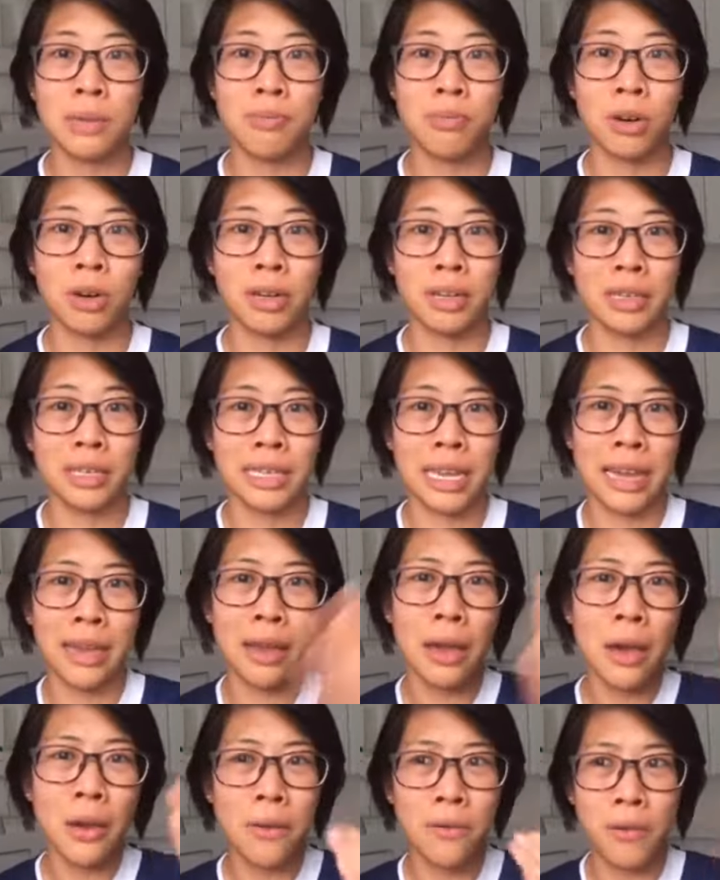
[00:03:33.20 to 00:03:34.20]
products like
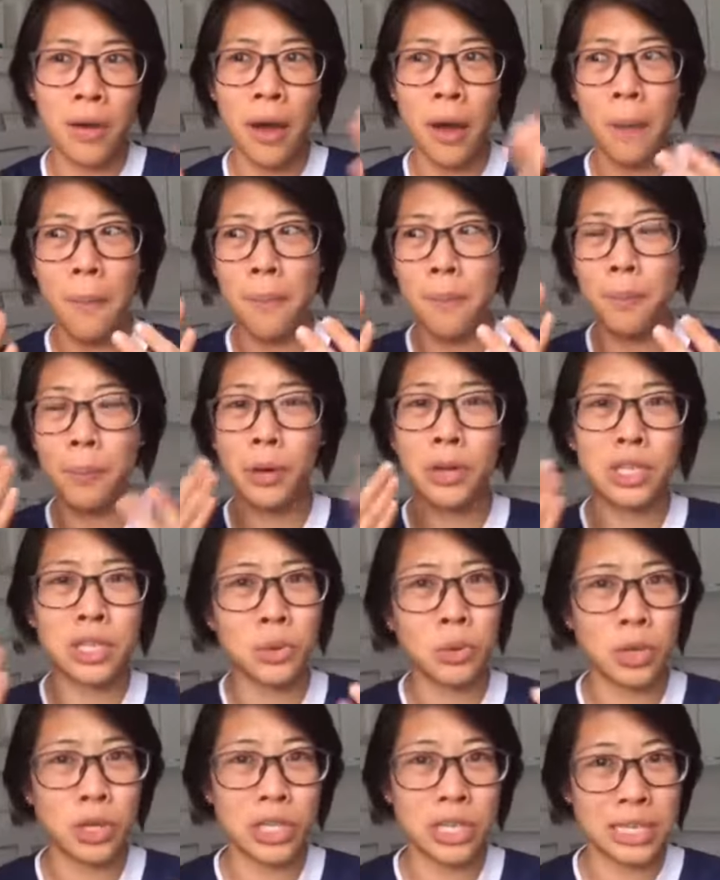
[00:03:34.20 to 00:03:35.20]
body
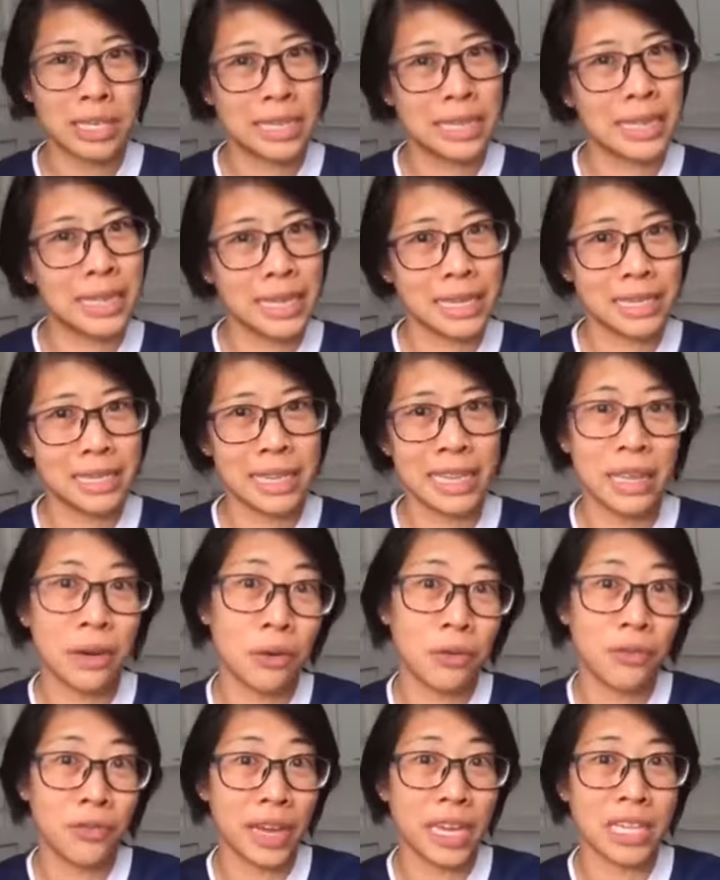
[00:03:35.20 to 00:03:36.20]
washes and things like that,
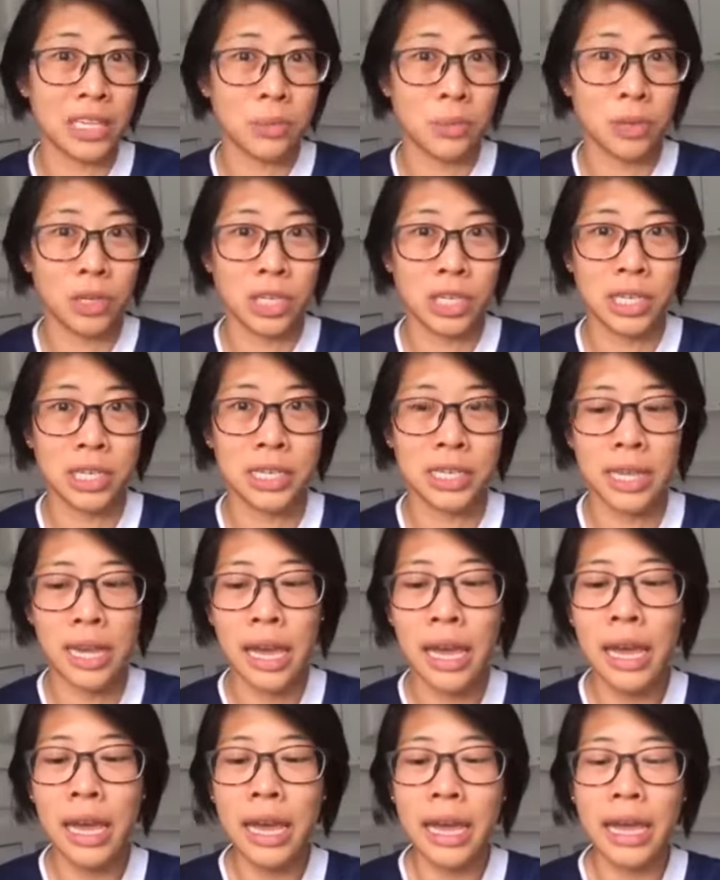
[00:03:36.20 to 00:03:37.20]
or face washes.
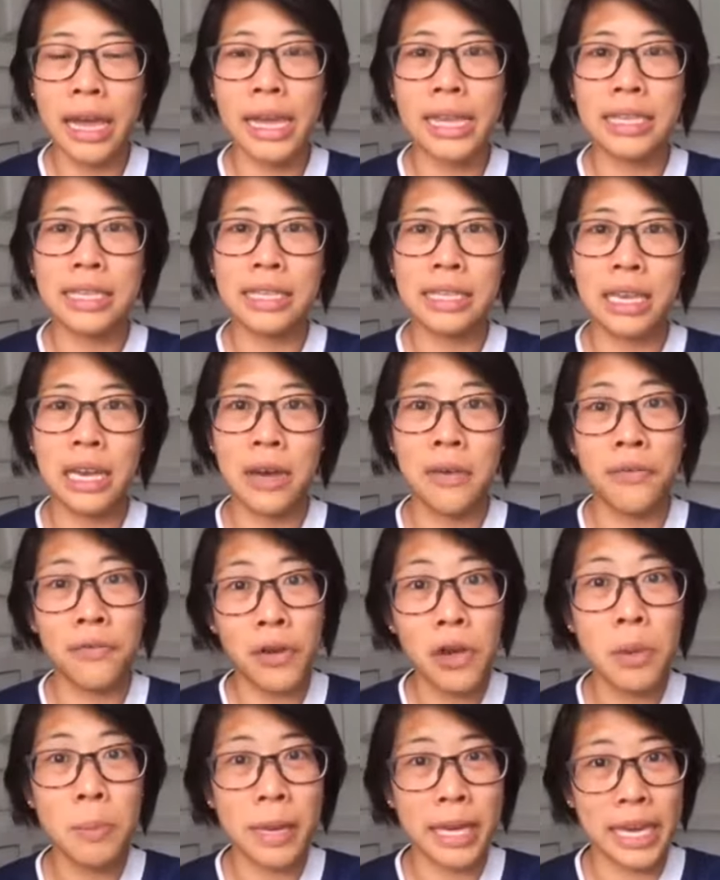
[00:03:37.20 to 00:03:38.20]
It's a
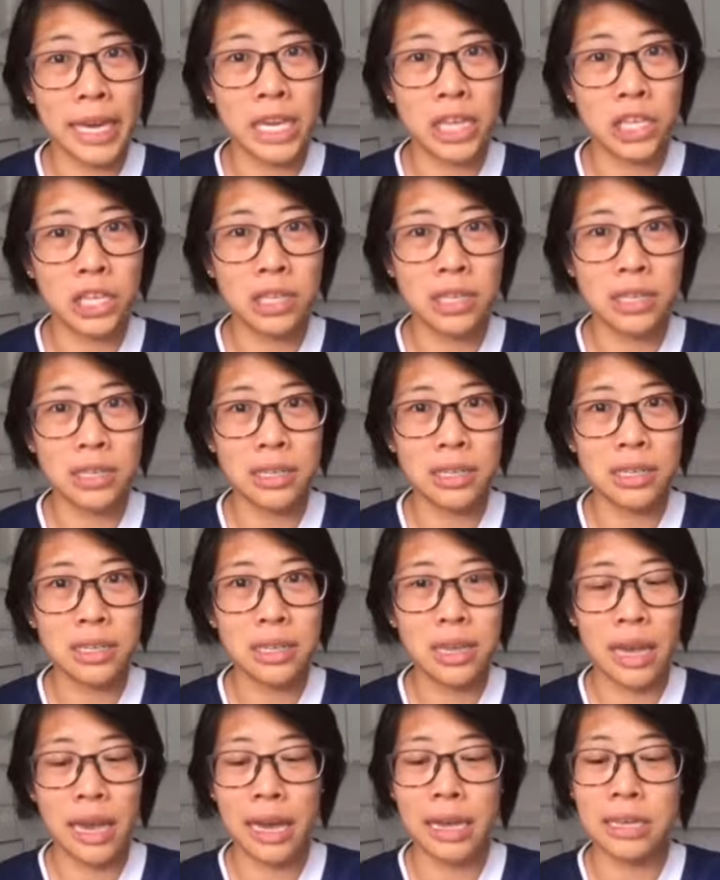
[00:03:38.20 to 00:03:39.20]
foaming agent,
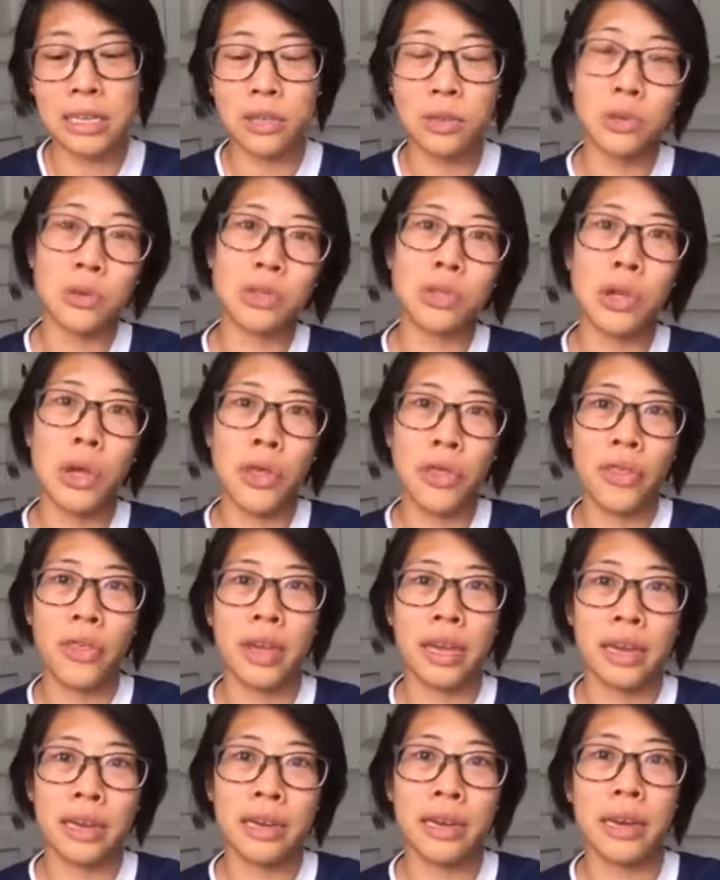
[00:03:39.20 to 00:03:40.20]
and it's also a
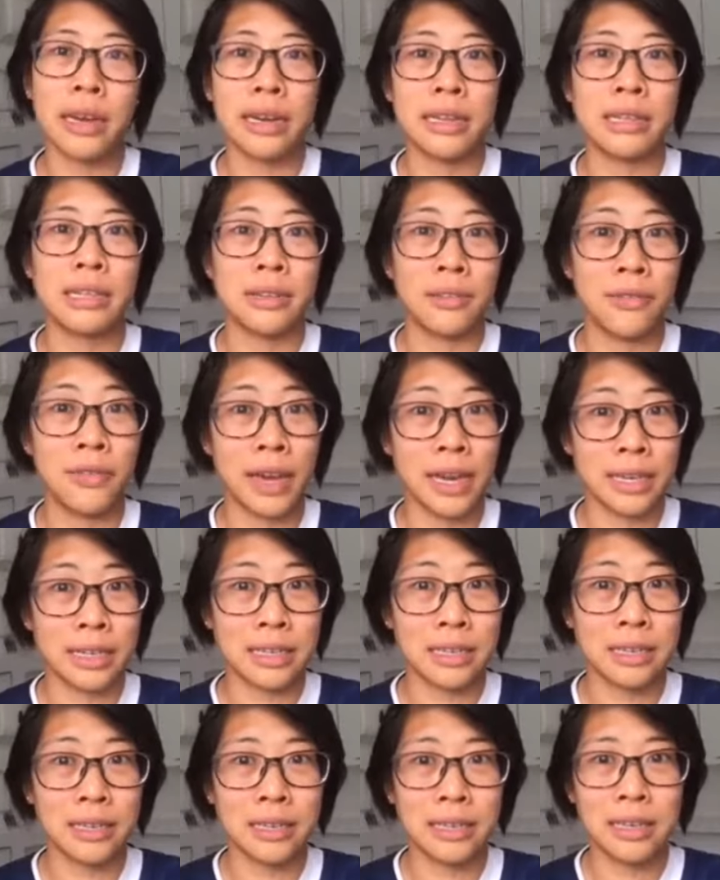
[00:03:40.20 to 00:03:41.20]
thickener and a
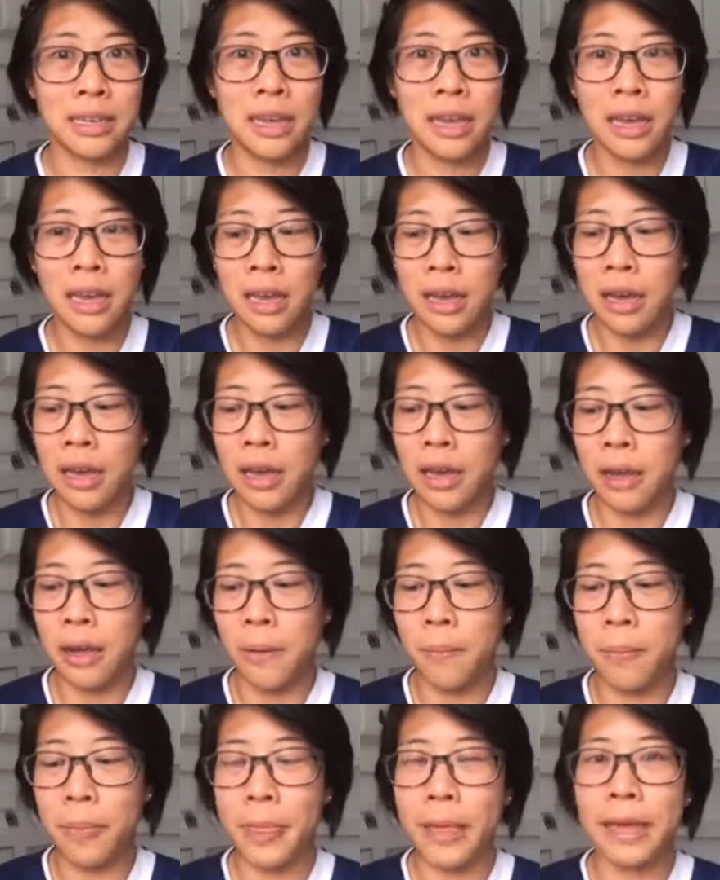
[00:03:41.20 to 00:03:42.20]
surfactant.
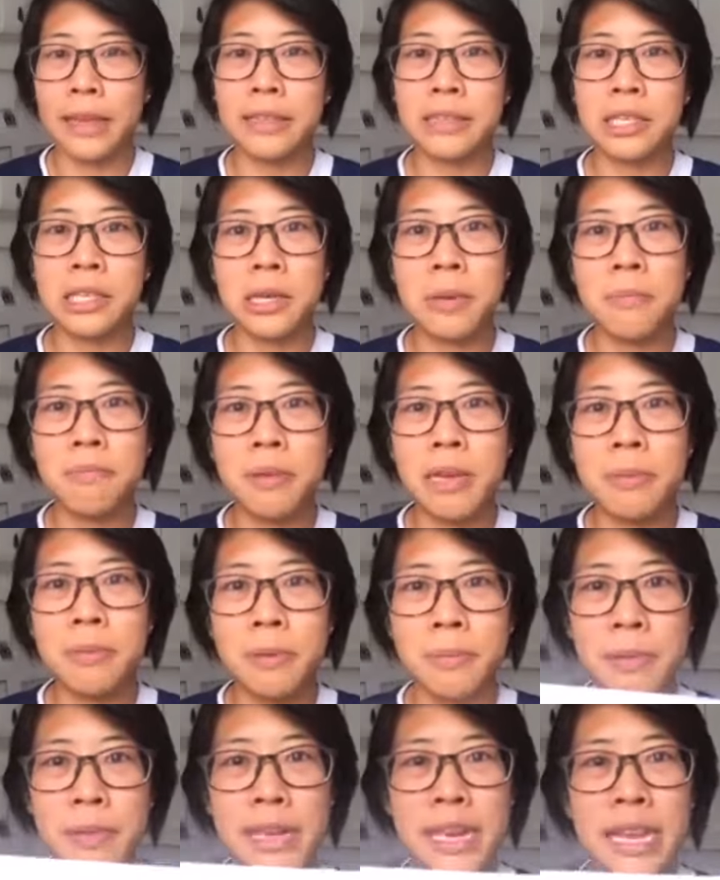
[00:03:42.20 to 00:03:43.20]
And some people
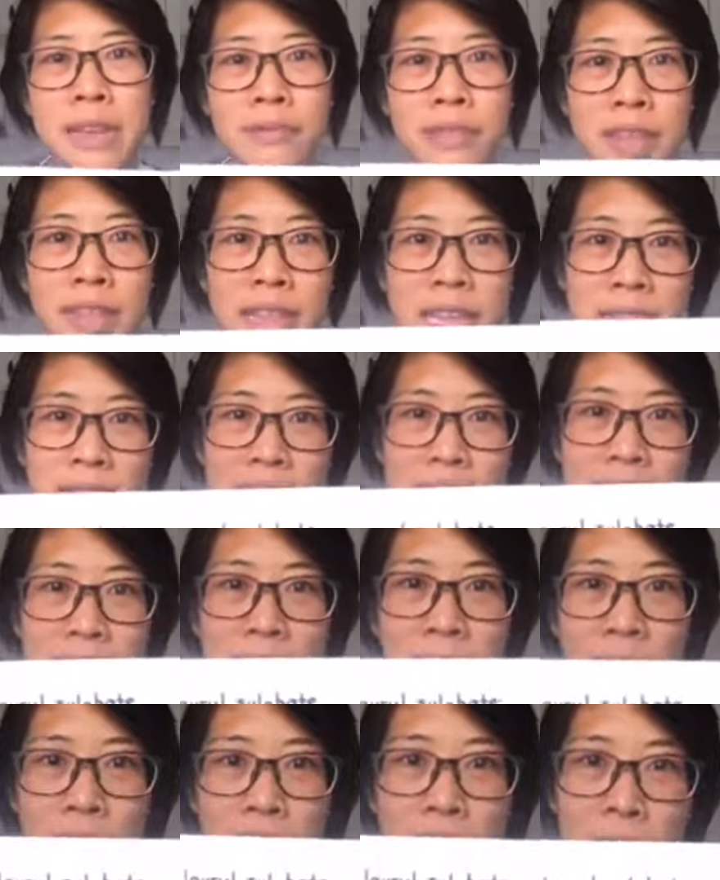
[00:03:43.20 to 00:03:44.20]
believe that they can
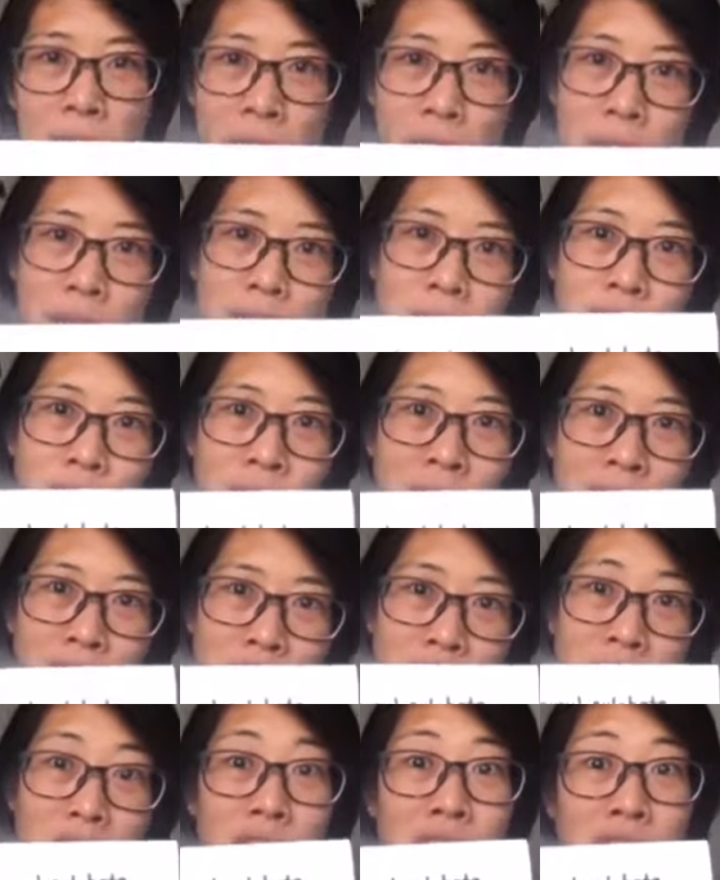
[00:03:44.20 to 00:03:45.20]
have adverse
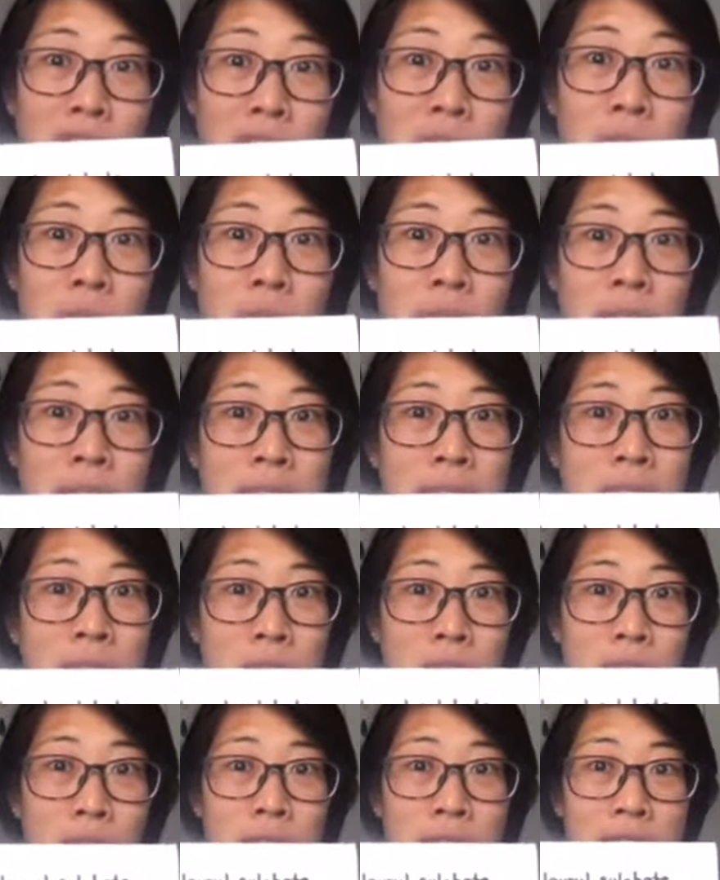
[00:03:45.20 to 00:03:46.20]
reactions to this
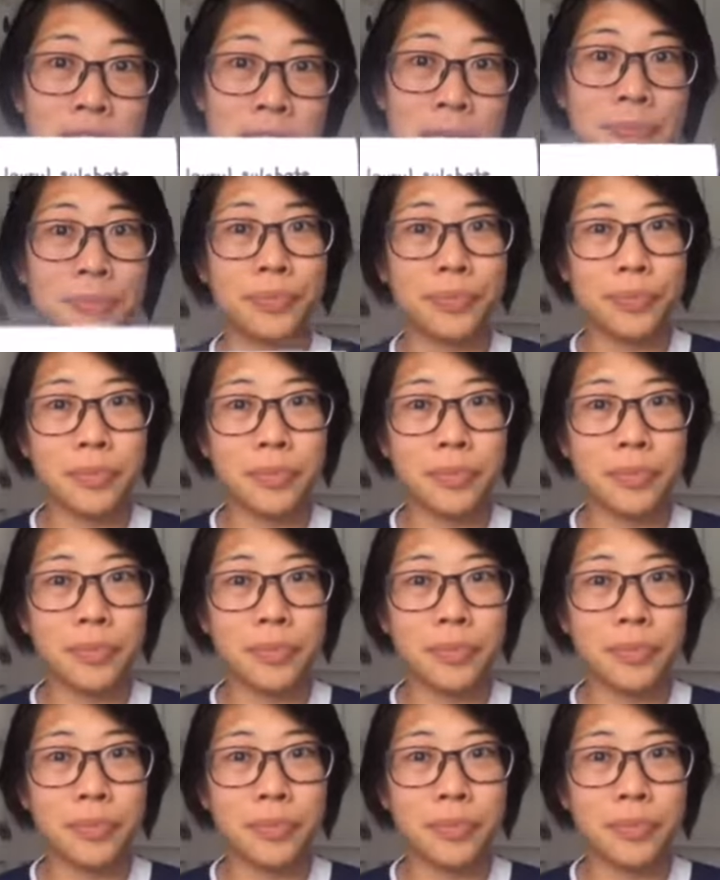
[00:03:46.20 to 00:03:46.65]
ingredient.